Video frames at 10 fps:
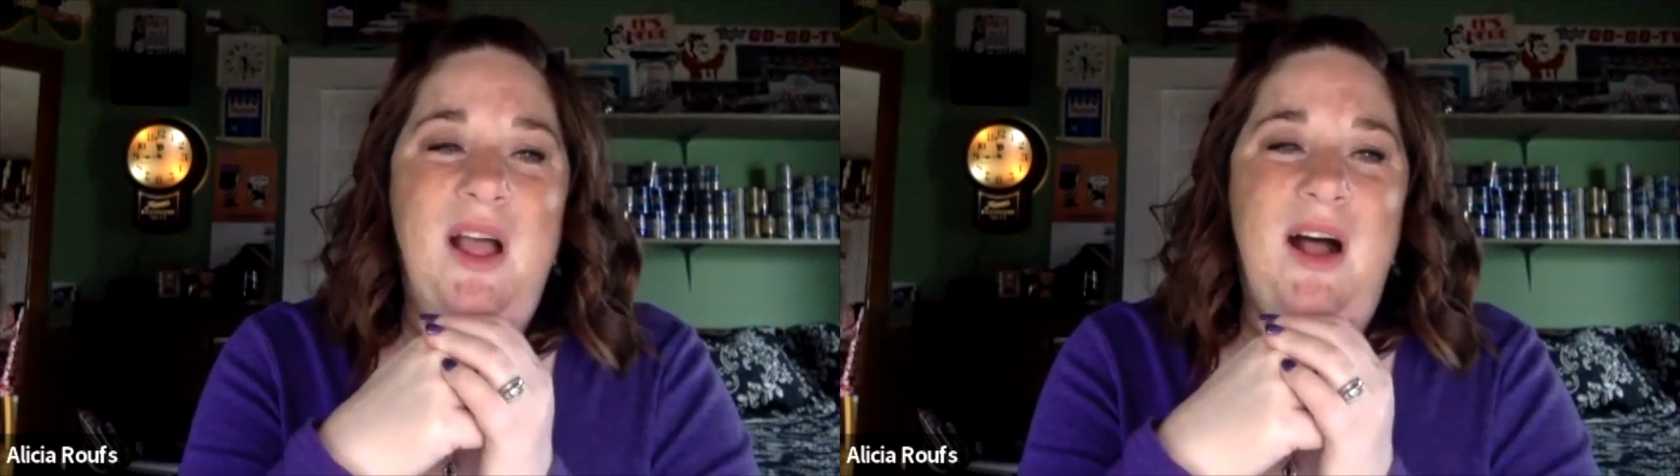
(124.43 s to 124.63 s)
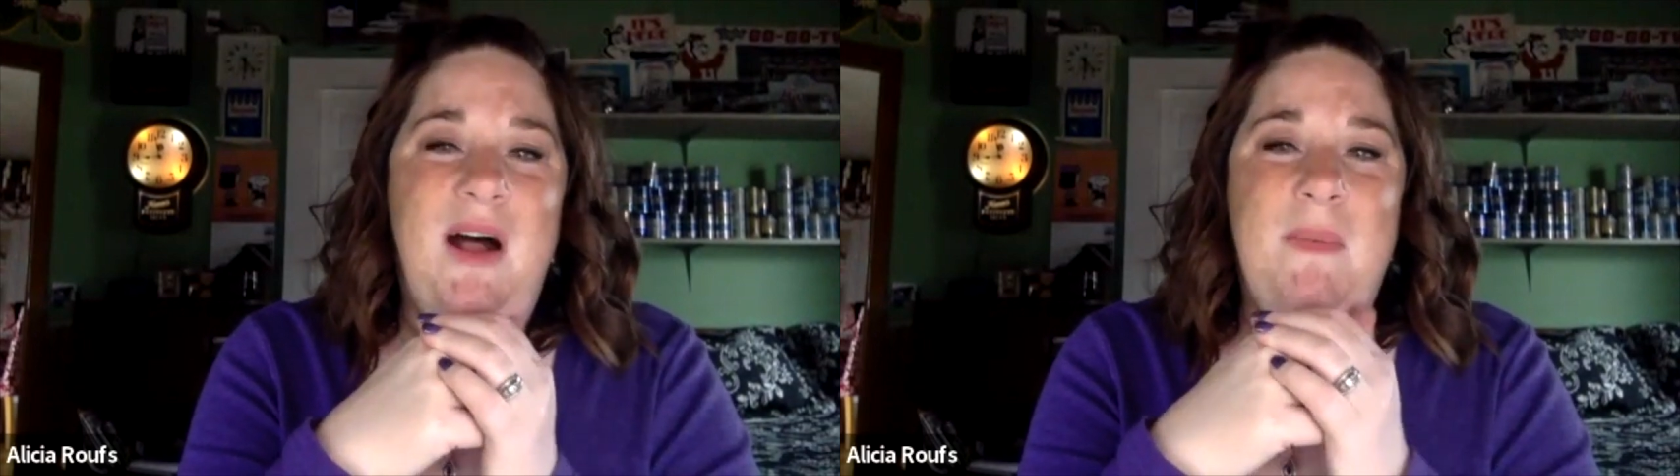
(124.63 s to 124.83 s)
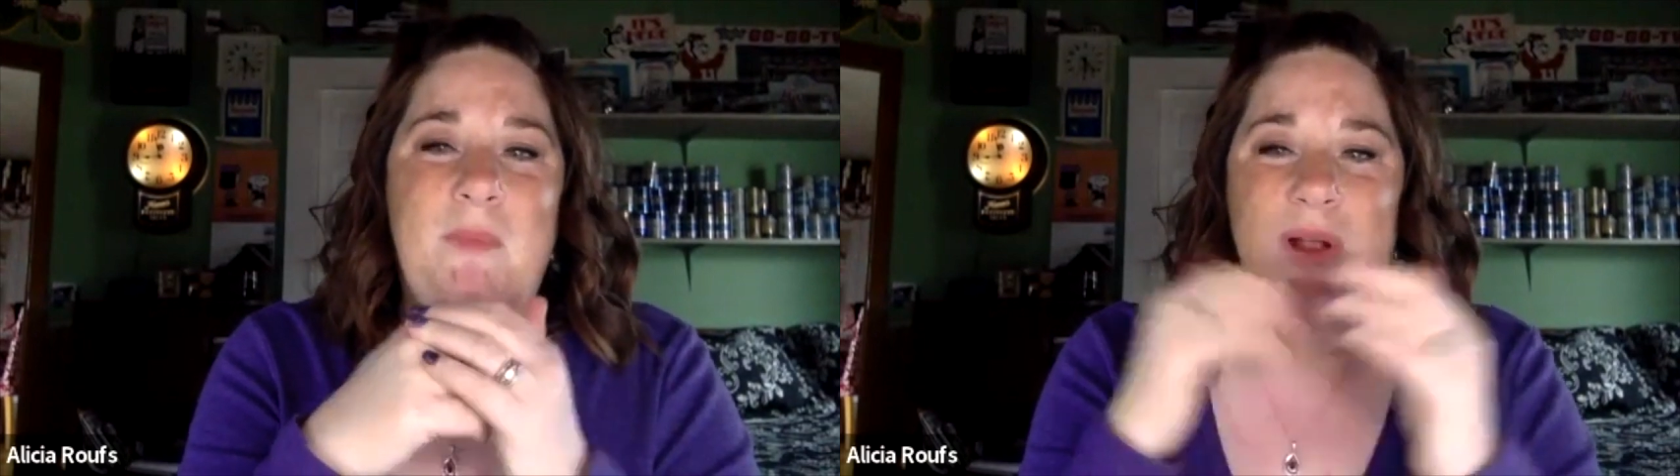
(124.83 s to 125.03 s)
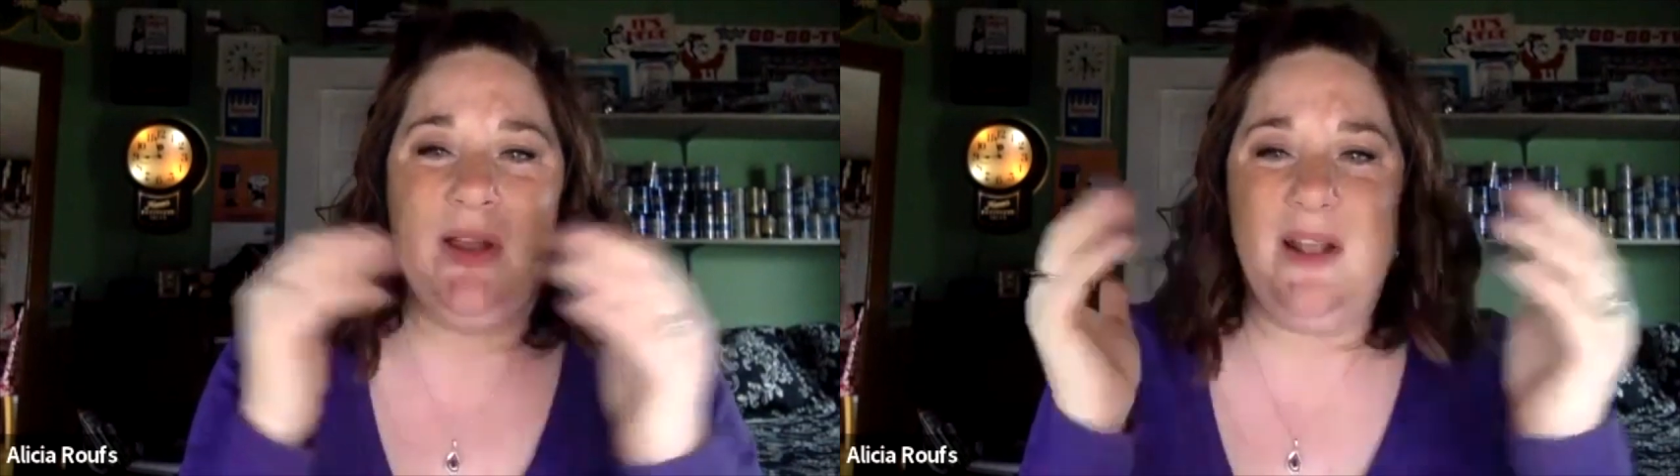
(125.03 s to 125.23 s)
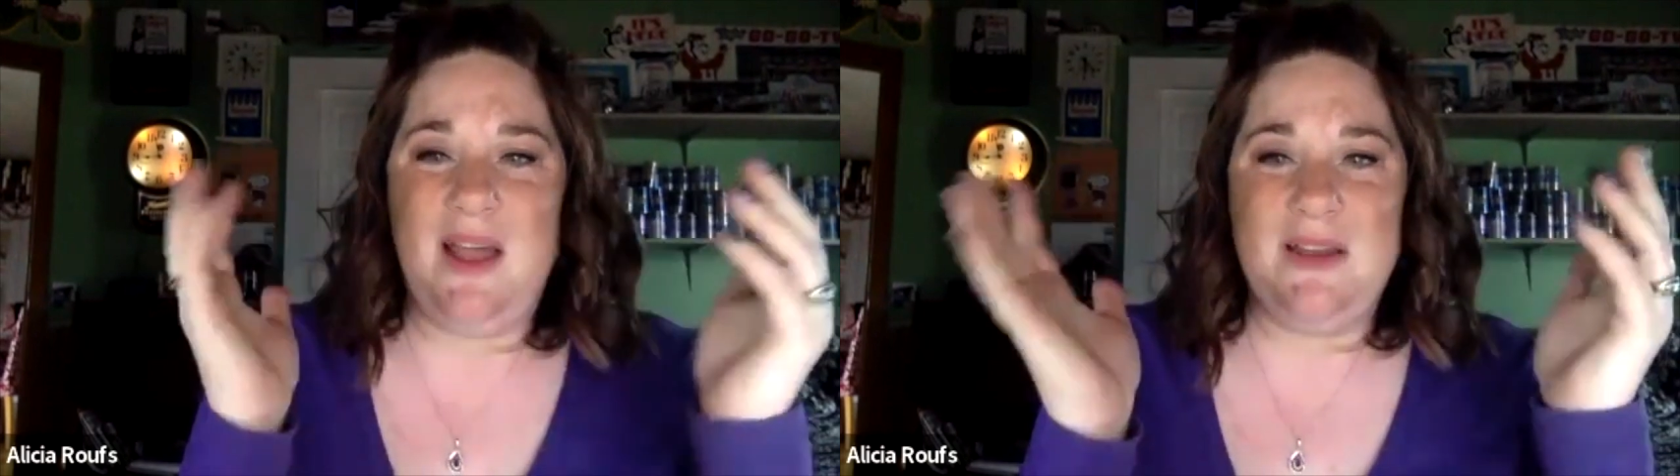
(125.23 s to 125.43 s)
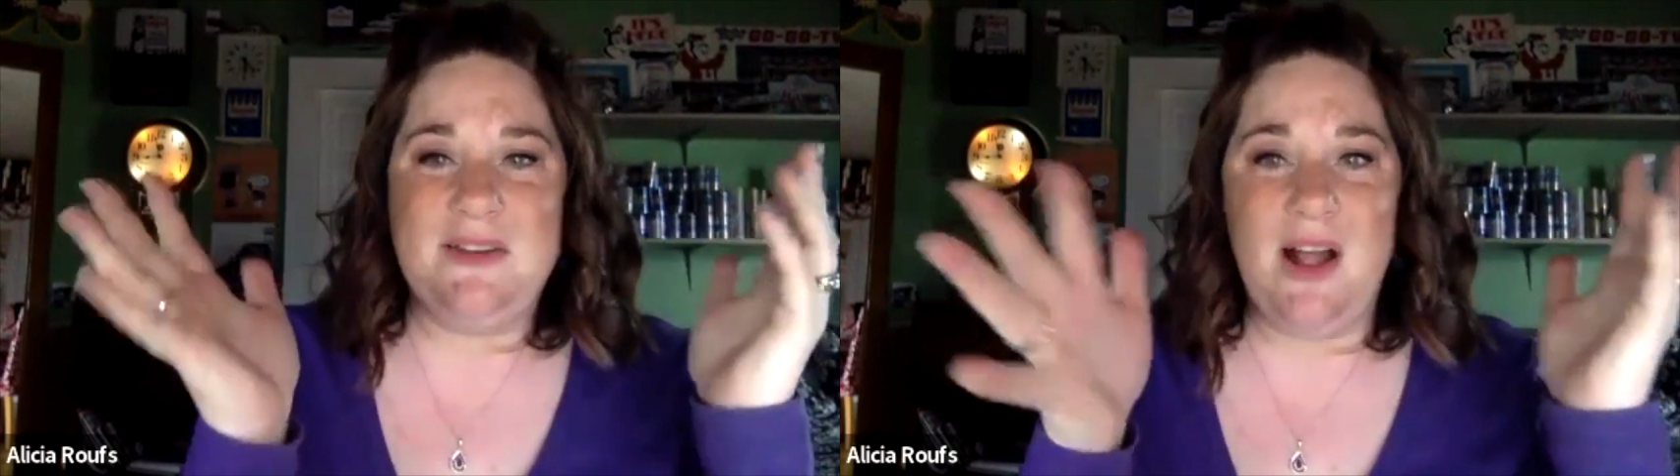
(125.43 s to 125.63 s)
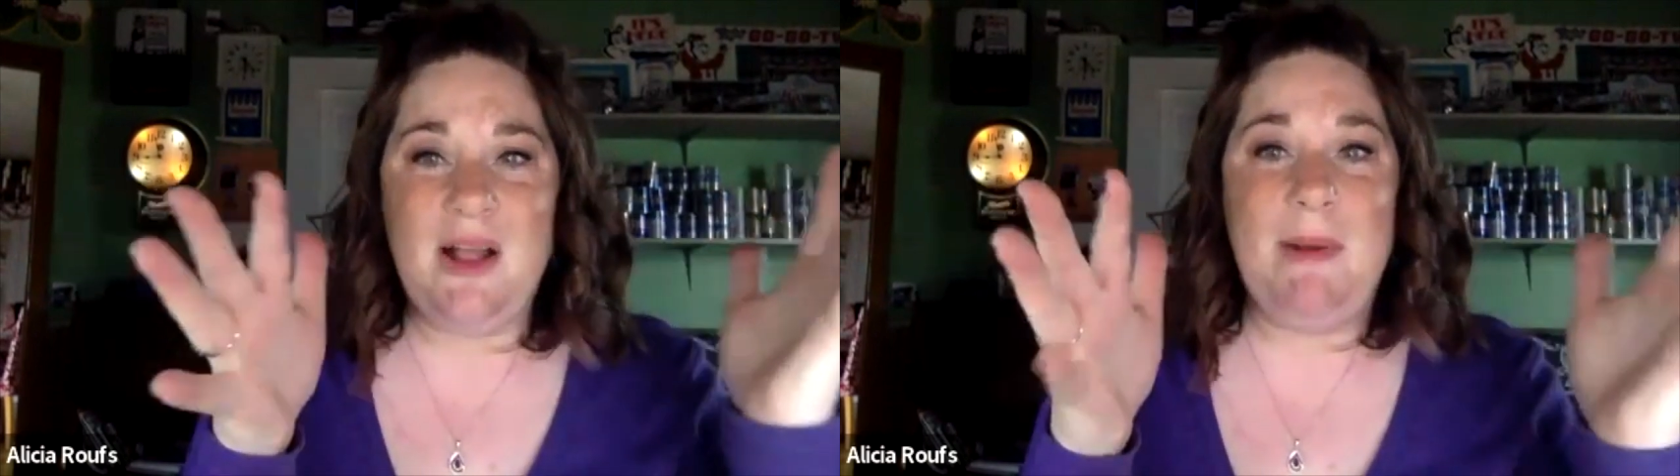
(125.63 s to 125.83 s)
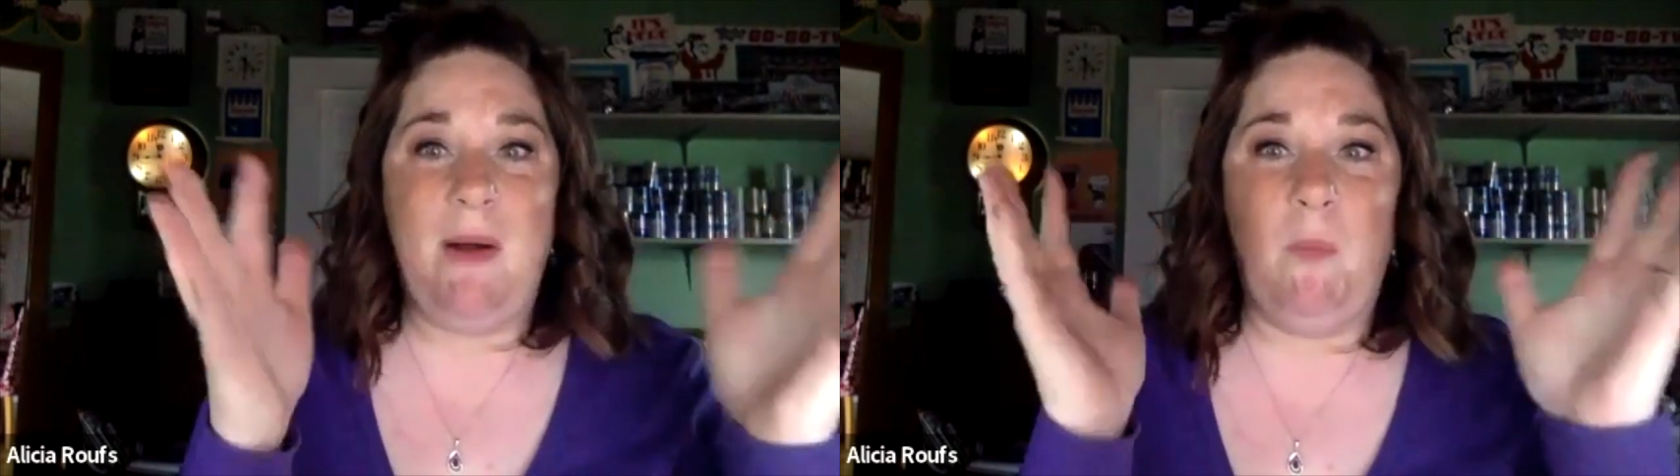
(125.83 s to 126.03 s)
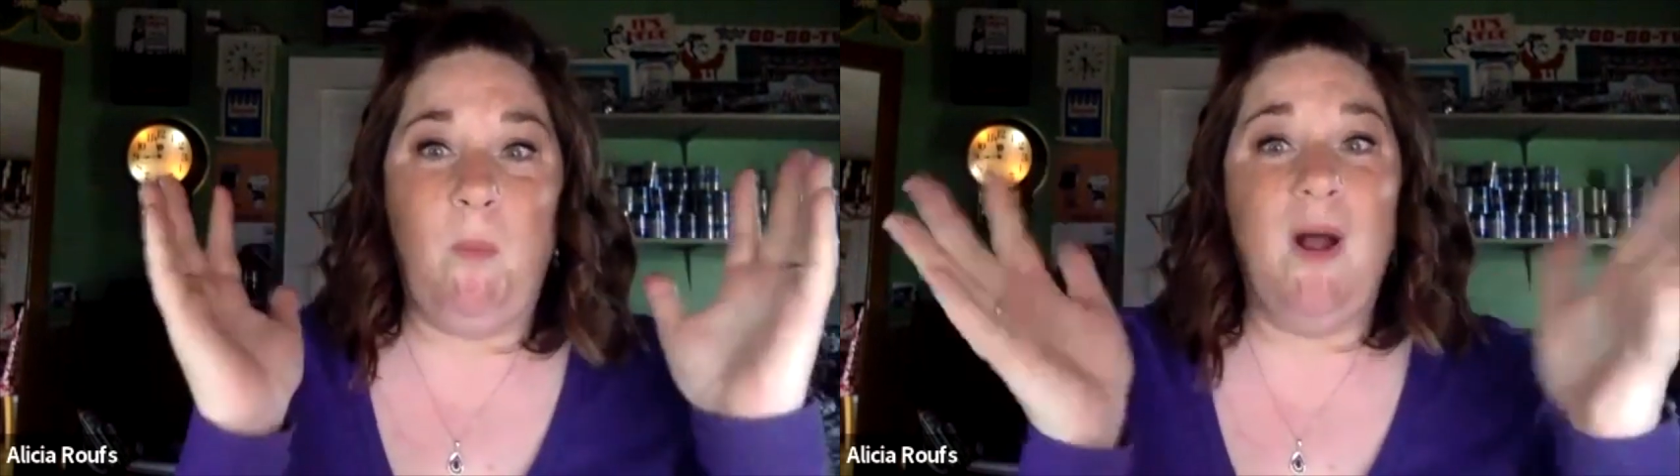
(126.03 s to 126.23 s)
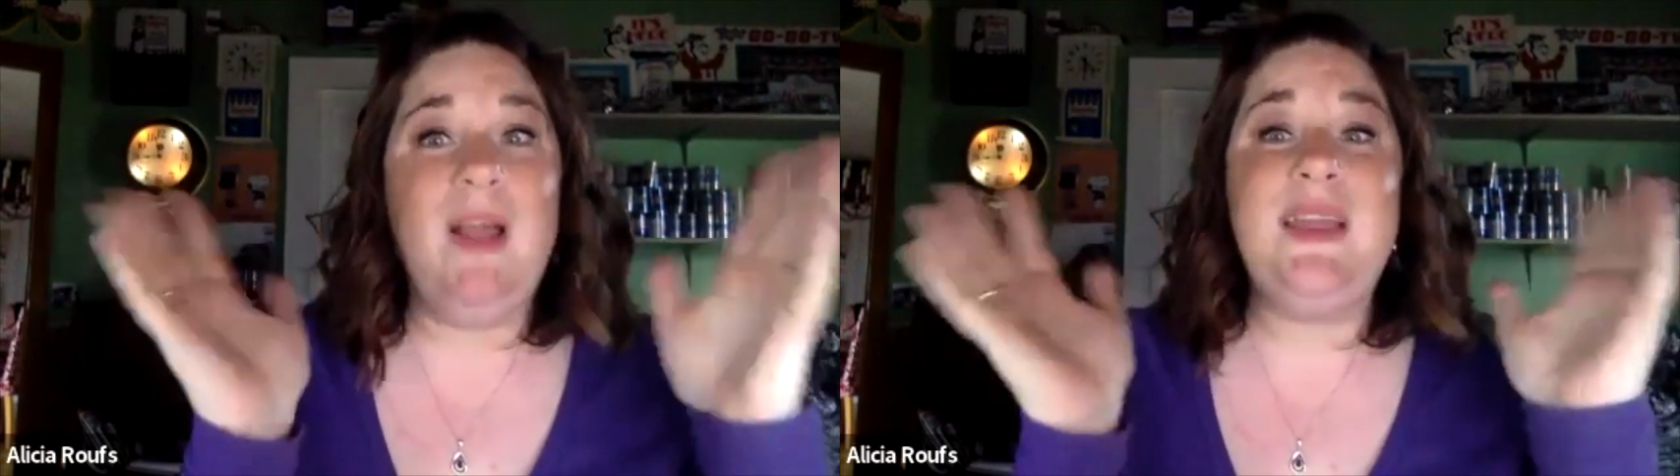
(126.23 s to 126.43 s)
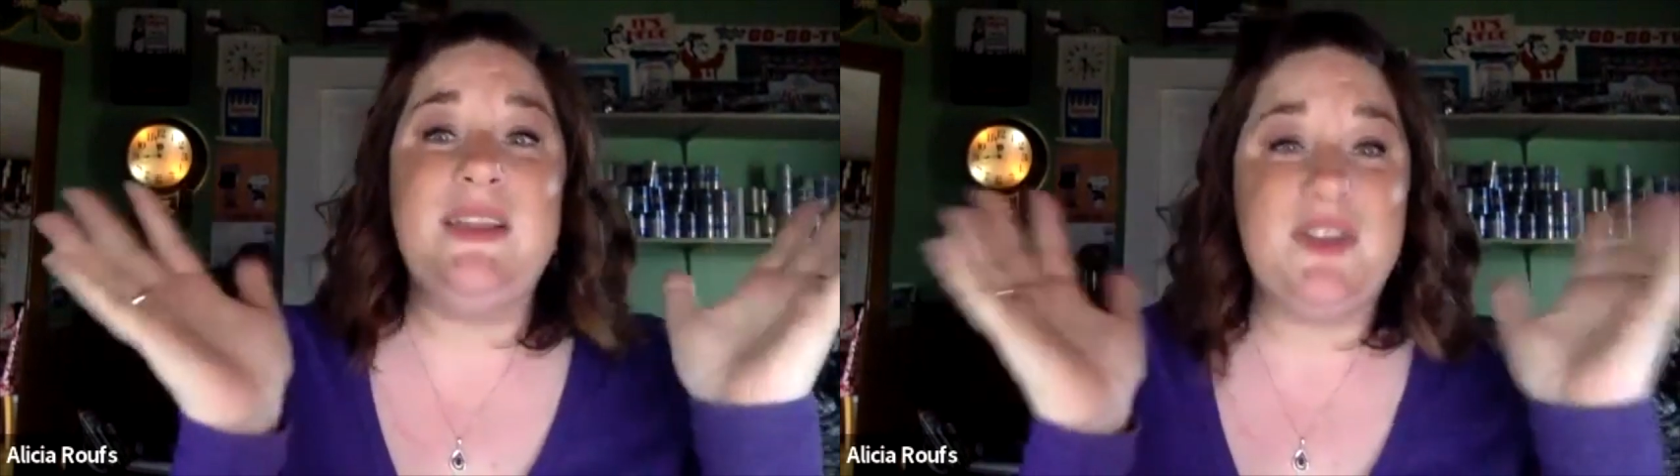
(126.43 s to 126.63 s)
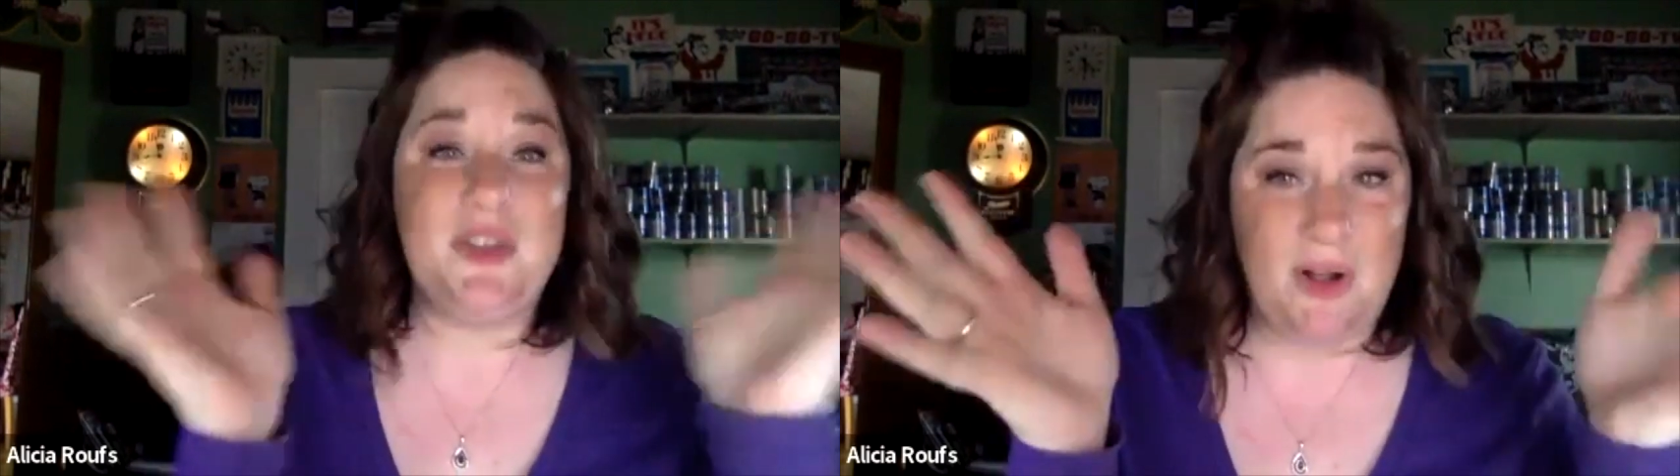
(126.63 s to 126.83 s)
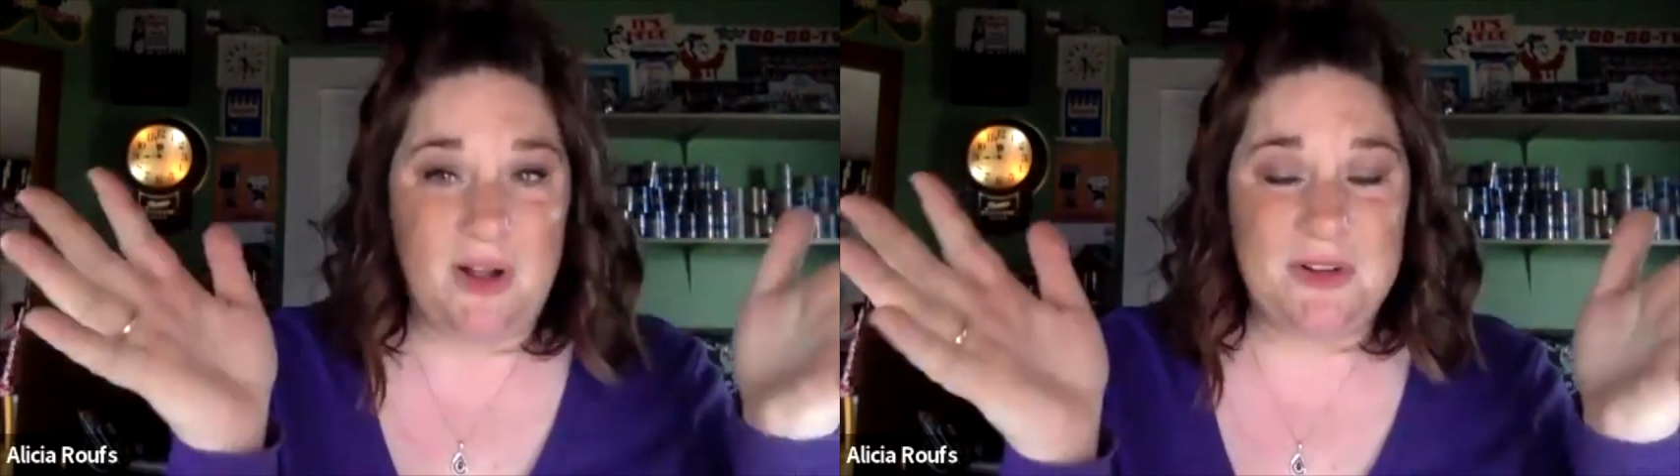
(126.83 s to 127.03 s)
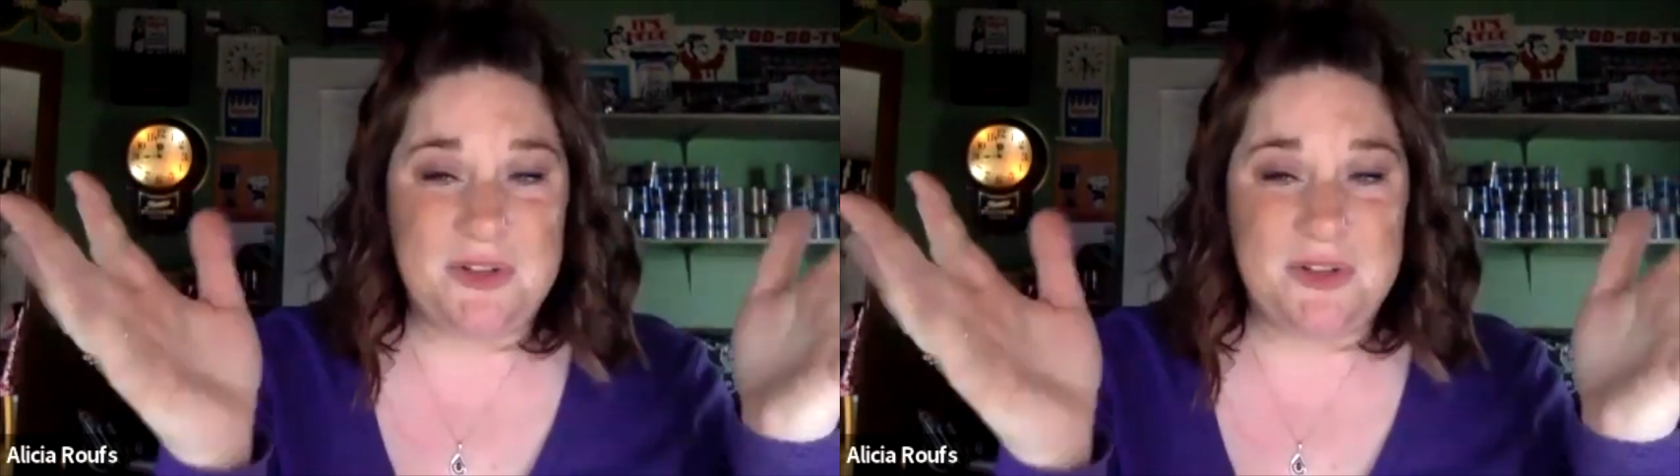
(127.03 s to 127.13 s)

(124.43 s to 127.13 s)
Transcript: we're going to kind of talk about what it took